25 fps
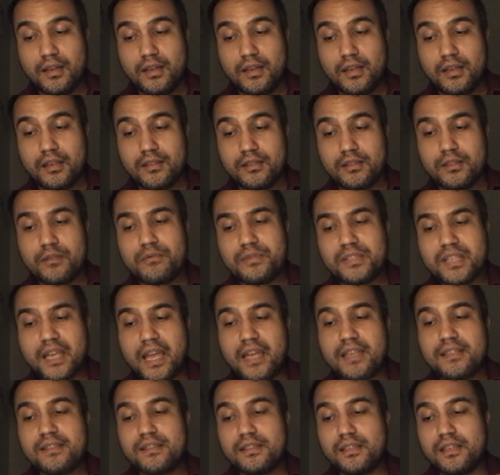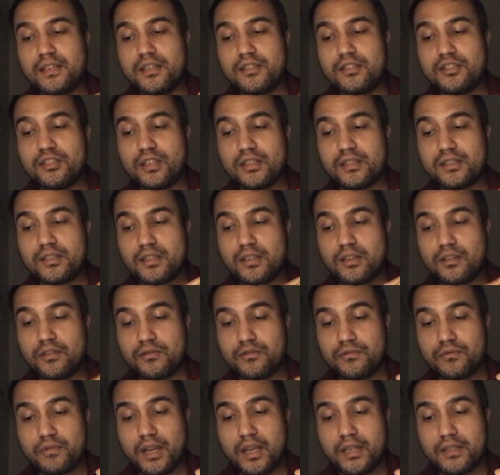She was hastily adjusting her
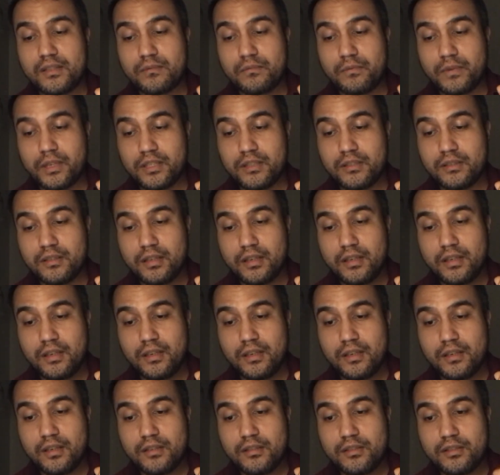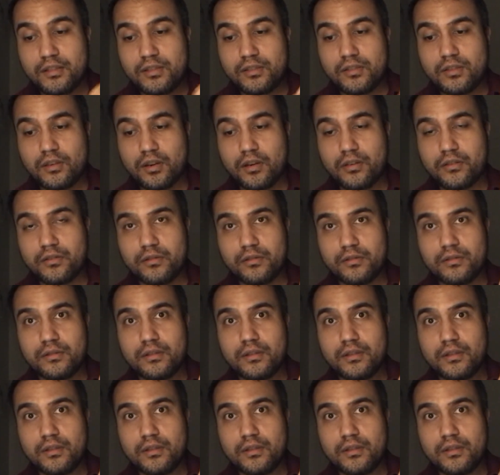dress when she startled,